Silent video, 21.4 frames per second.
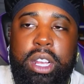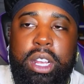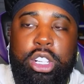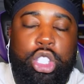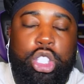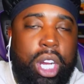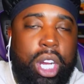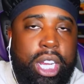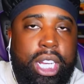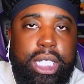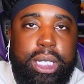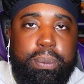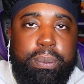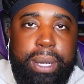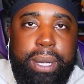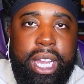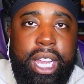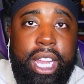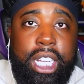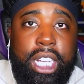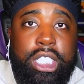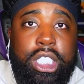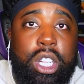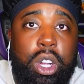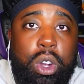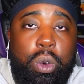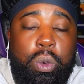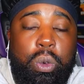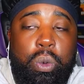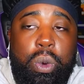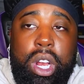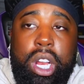Drake is big, so
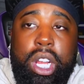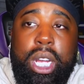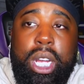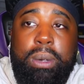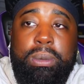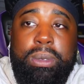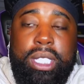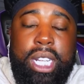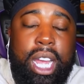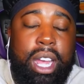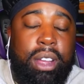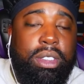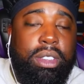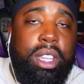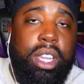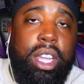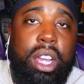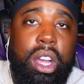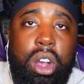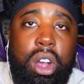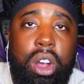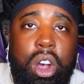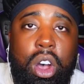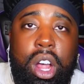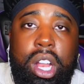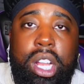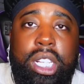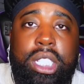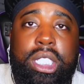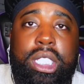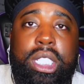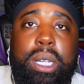when it comes down to all
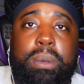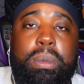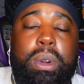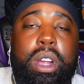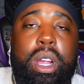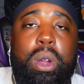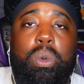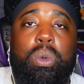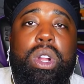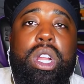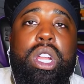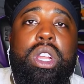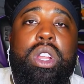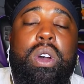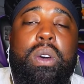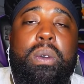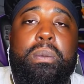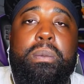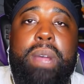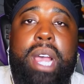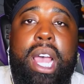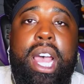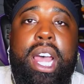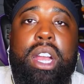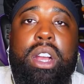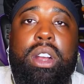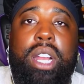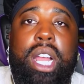this shit, bro, it really don't matter.